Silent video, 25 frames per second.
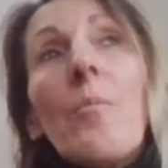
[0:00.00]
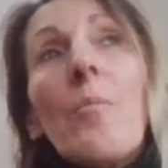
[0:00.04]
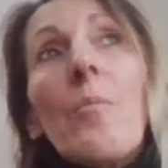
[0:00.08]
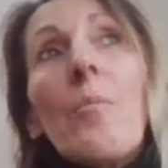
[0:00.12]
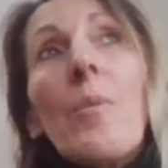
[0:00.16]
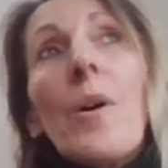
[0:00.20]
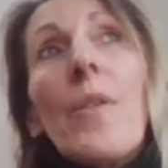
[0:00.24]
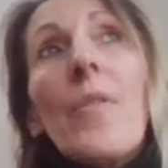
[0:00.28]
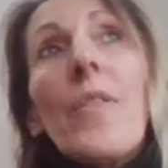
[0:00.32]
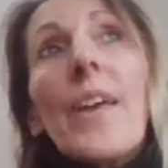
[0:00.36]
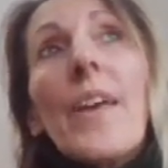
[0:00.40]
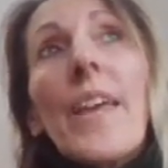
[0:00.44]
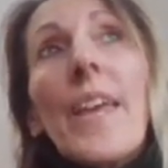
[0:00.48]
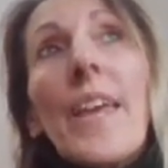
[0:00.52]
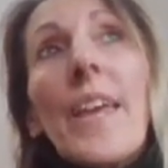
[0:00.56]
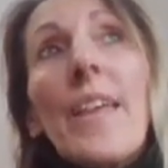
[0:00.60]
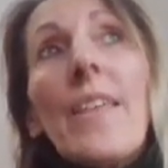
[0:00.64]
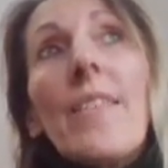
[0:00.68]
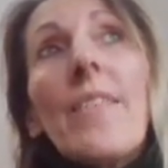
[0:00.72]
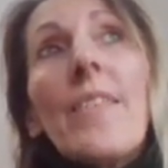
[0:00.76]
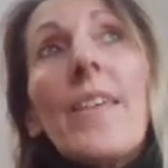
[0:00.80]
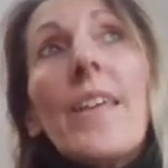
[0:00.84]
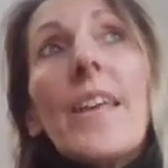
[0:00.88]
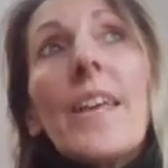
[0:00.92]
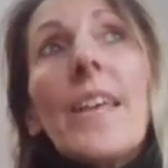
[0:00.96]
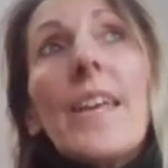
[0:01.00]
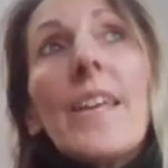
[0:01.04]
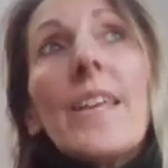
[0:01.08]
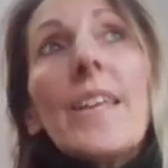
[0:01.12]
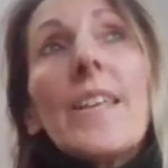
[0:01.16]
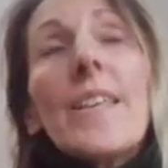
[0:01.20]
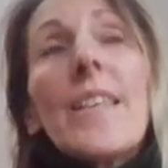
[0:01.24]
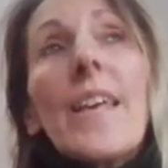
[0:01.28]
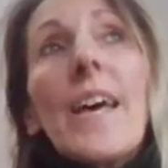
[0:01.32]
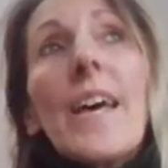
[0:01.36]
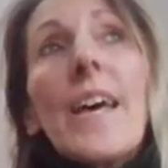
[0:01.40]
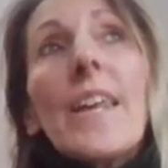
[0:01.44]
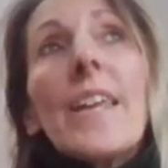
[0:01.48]
But the key thing is
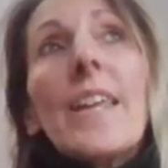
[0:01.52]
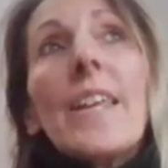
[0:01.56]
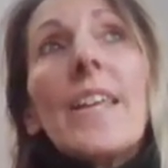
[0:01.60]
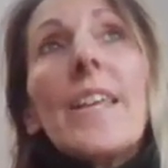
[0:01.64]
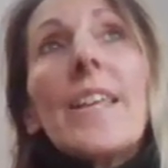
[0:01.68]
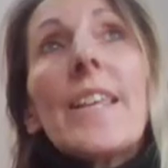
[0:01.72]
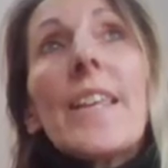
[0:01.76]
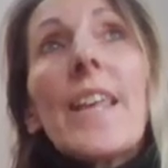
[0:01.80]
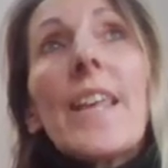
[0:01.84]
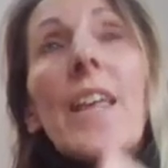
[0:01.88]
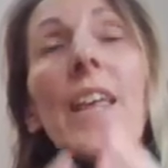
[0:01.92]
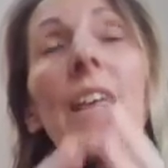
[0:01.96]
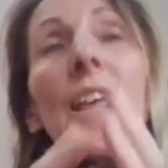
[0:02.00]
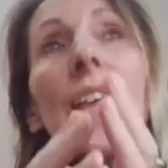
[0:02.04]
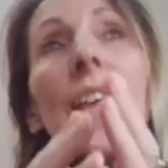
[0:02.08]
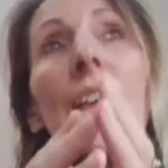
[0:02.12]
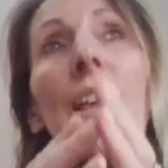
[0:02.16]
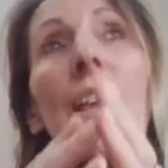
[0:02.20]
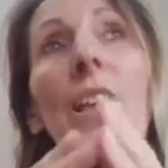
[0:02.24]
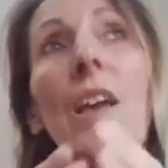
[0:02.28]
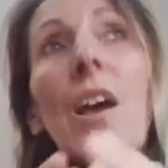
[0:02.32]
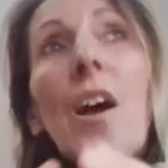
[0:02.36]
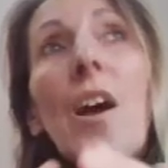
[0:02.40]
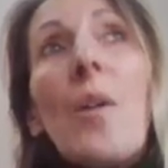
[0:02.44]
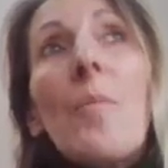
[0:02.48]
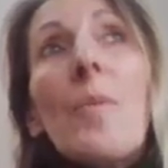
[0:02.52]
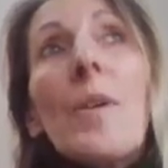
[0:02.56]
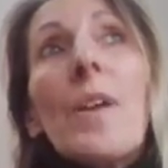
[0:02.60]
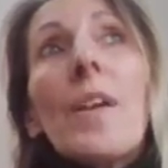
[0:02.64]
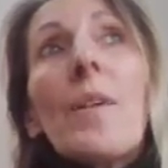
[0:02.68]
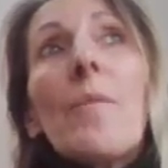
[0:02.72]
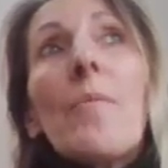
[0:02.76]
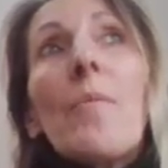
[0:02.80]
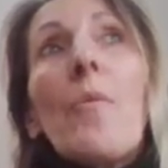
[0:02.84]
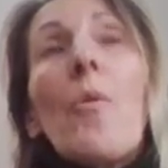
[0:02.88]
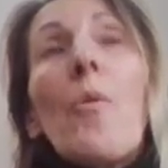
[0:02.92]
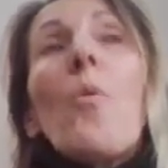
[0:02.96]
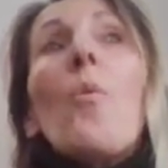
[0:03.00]
that it is
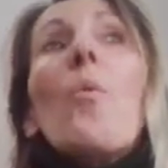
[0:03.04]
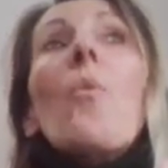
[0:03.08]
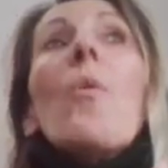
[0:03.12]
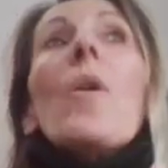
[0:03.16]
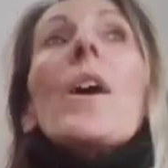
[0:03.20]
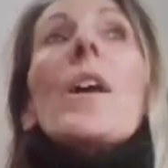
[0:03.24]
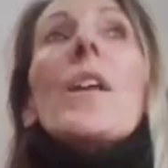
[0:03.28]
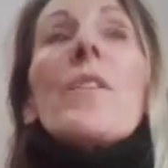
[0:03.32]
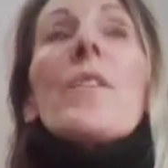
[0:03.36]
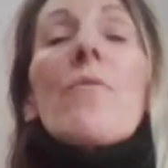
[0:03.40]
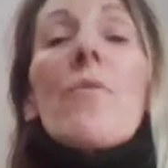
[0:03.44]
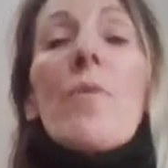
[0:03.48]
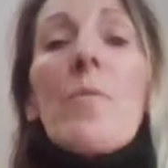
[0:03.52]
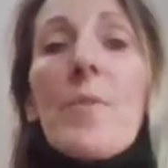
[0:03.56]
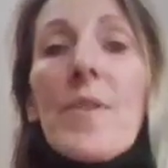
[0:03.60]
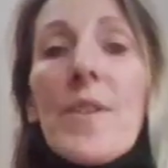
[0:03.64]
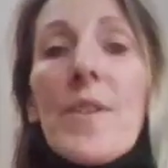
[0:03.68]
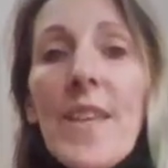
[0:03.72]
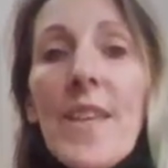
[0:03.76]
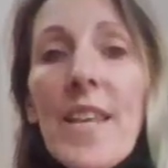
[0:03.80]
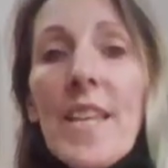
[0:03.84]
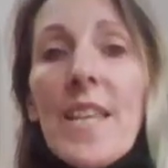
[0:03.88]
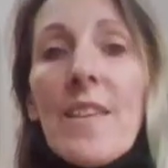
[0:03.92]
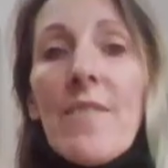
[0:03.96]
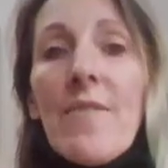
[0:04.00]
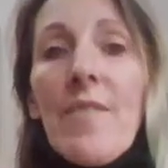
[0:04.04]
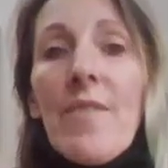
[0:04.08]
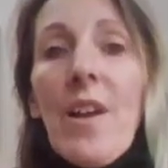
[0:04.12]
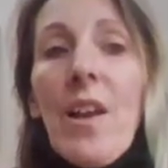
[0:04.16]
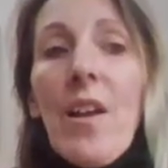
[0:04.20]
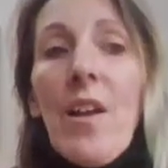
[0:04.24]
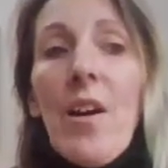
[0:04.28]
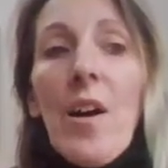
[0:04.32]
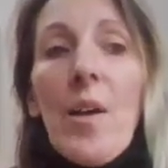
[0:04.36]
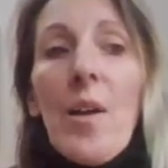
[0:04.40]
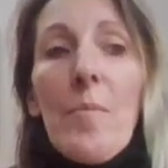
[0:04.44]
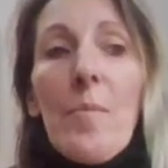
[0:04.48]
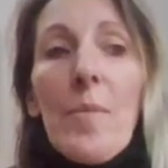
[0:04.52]
coming always from a sense of
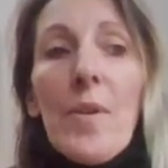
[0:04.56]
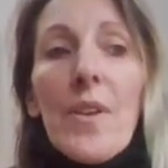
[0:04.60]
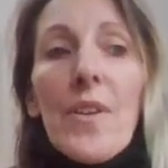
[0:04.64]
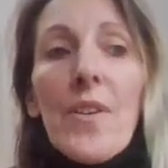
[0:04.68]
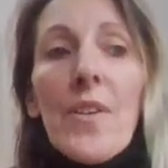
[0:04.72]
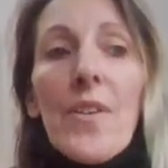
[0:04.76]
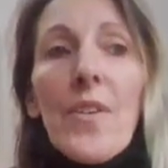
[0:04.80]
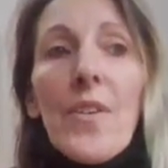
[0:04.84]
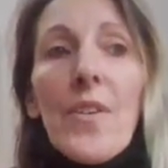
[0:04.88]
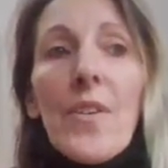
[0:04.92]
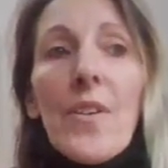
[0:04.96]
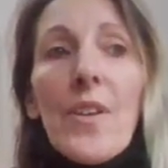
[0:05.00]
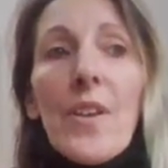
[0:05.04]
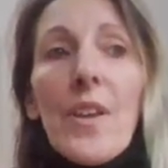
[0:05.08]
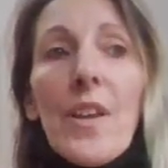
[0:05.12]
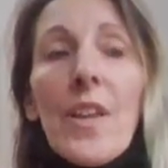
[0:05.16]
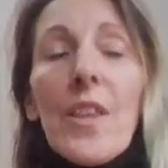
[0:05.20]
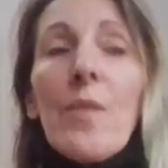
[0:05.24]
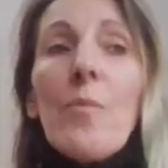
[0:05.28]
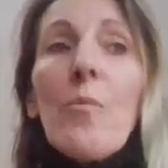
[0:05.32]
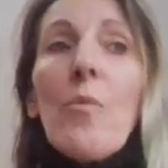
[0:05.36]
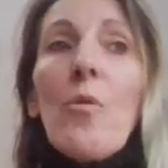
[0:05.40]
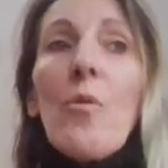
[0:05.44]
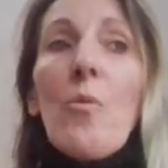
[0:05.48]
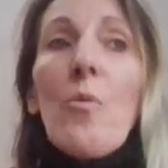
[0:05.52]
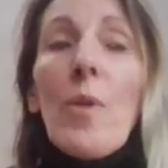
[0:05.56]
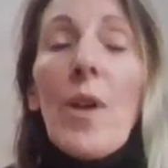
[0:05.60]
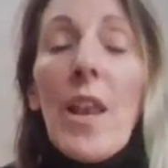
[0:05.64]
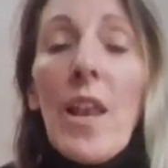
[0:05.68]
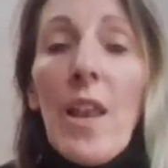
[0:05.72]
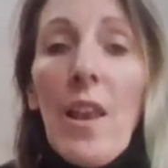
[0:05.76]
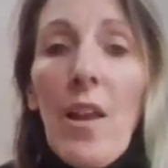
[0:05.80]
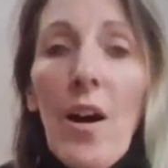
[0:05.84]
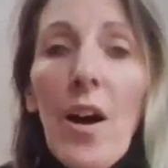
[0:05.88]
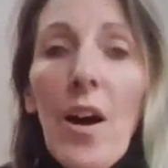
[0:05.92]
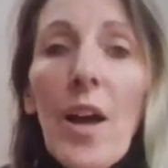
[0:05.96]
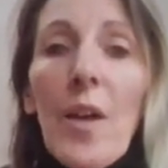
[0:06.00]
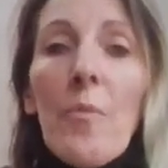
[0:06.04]
alignment. And the more we
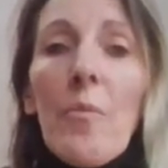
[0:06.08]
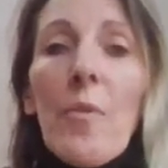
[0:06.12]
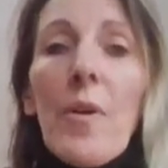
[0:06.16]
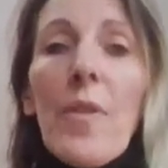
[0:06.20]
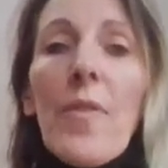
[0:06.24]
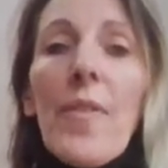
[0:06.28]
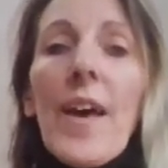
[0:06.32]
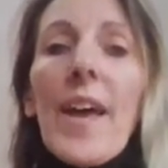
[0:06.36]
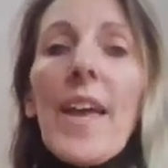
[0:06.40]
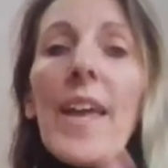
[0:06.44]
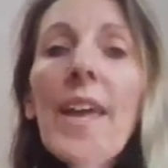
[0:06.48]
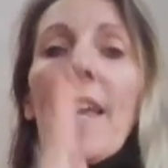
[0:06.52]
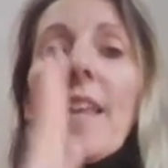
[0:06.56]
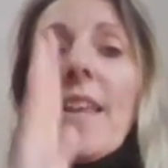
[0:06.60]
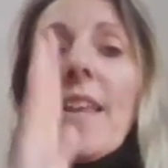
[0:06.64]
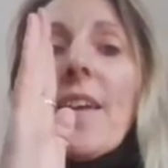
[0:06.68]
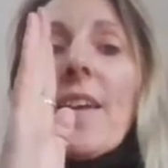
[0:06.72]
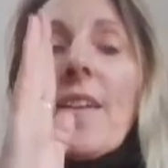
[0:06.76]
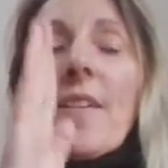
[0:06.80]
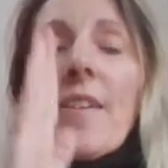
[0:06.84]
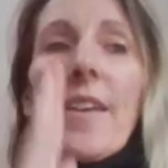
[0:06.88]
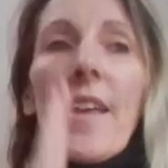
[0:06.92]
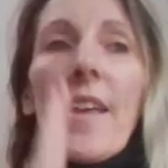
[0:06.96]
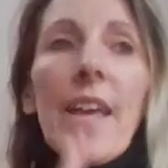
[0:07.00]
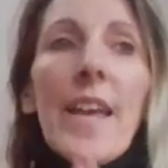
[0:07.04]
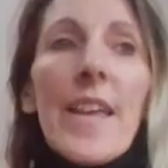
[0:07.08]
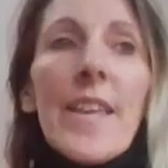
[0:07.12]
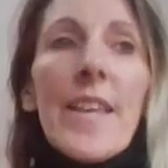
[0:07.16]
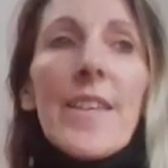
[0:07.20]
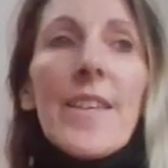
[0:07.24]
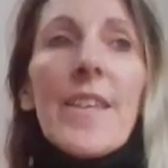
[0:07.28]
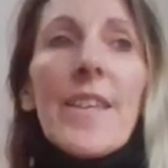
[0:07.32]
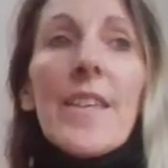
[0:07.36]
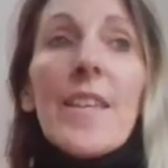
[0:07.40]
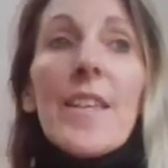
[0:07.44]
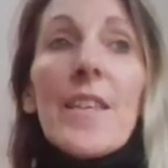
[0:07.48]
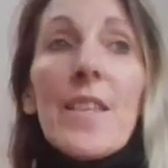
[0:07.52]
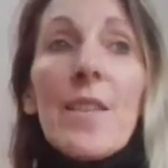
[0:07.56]
align with that inner
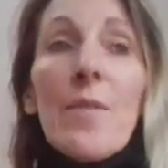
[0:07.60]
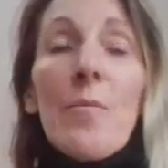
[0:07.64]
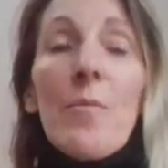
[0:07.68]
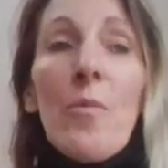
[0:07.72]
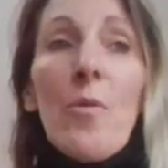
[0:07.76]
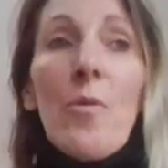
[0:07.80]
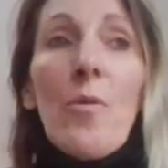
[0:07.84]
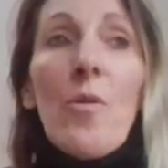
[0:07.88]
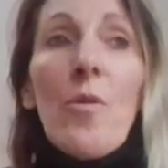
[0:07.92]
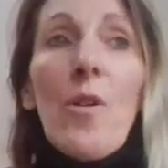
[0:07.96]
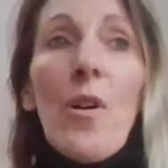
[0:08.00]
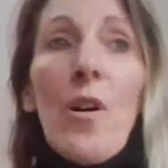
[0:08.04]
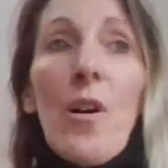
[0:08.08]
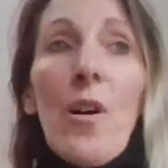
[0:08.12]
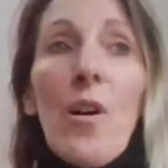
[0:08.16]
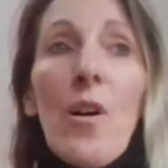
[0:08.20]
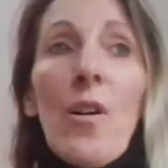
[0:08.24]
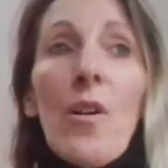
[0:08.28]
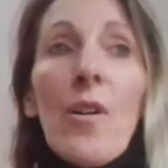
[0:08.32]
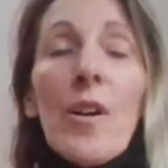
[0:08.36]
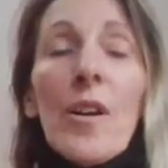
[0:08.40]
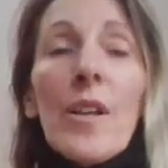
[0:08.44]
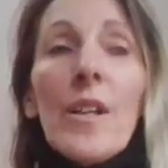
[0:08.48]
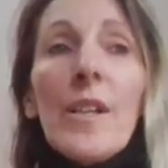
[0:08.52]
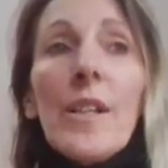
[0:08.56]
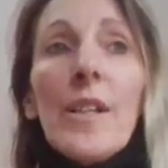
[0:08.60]
essence, the more our